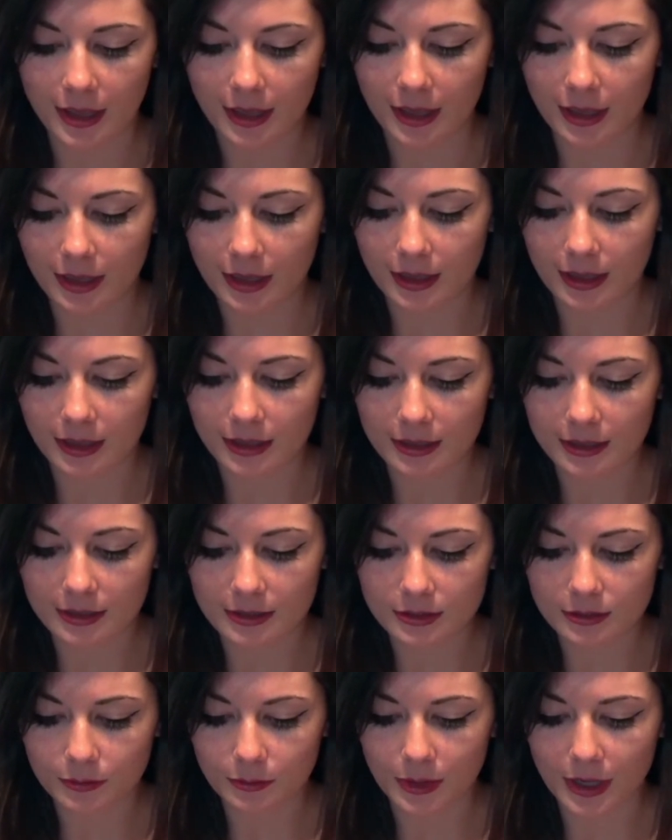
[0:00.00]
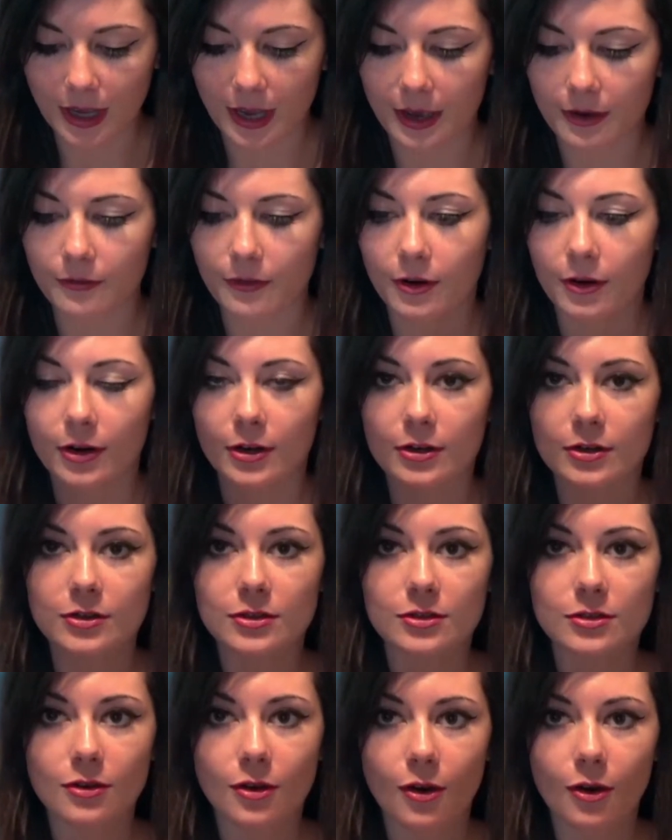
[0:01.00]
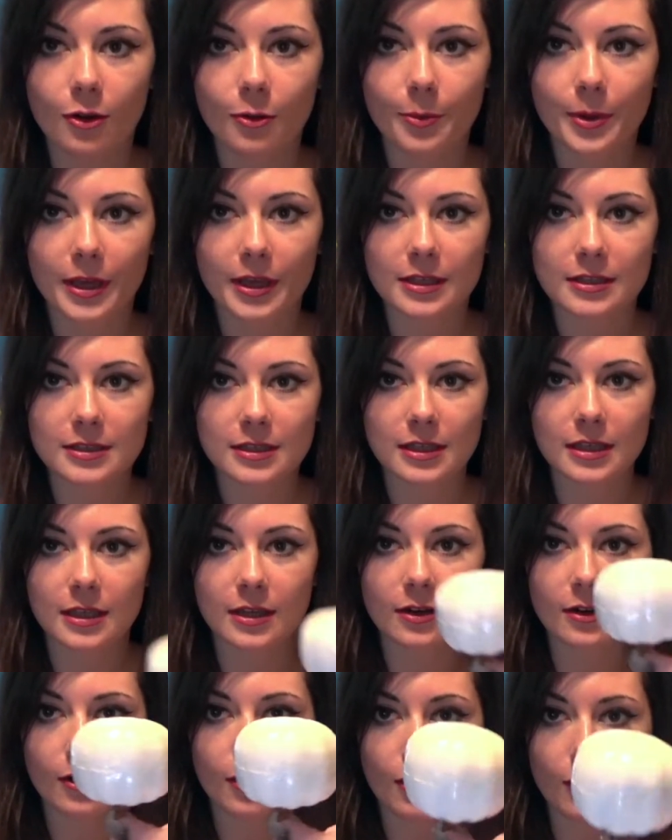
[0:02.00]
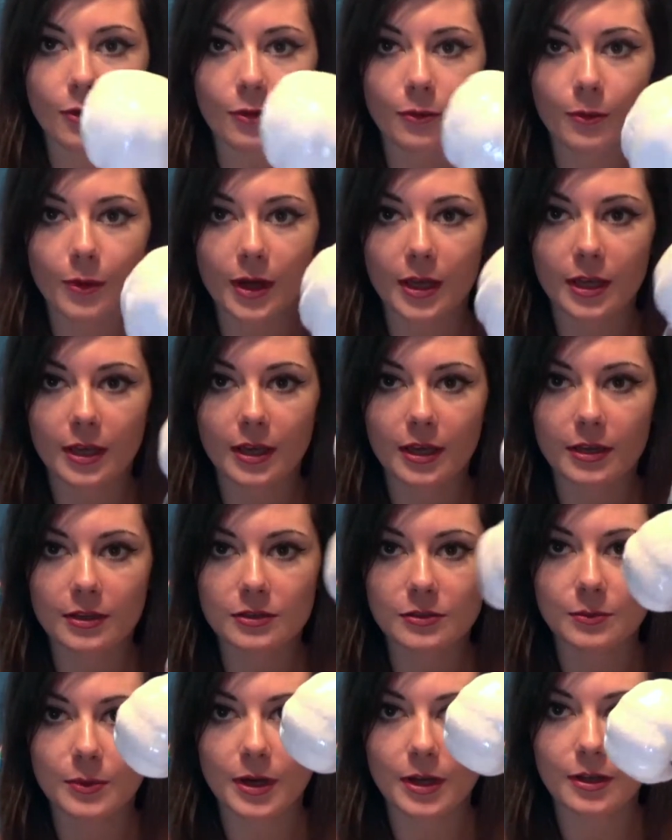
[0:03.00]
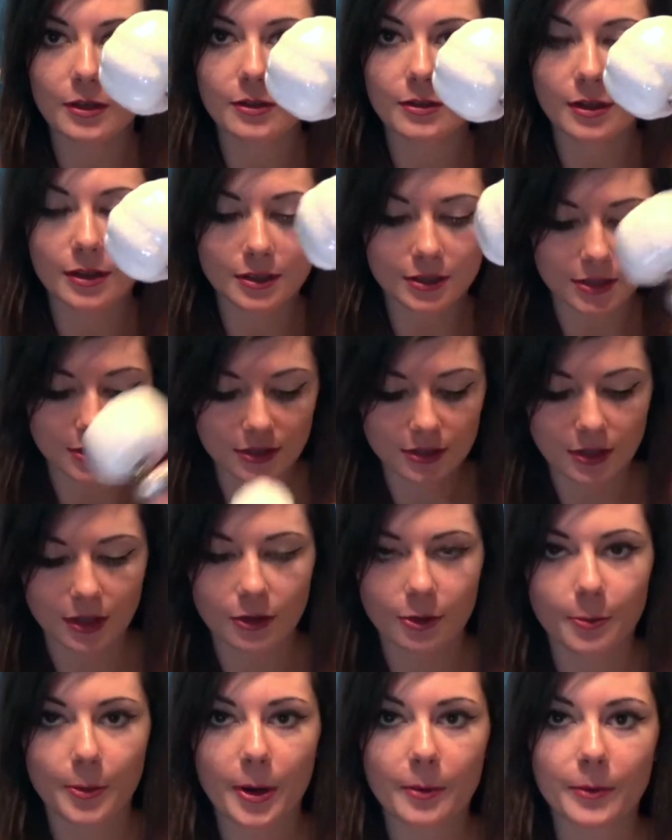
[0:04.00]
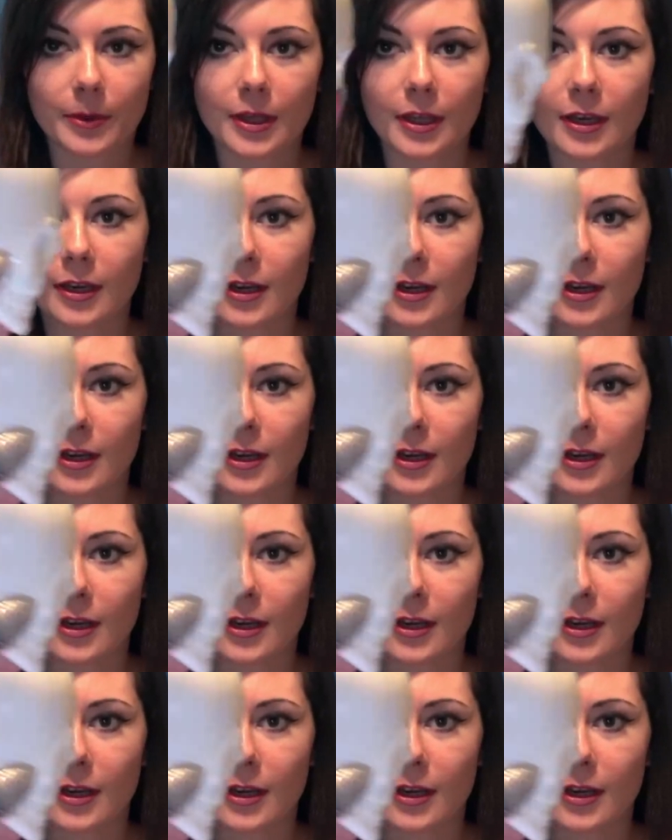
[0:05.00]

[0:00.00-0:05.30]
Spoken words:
and we have our skull painted all white as well. That's just the other pumpkin.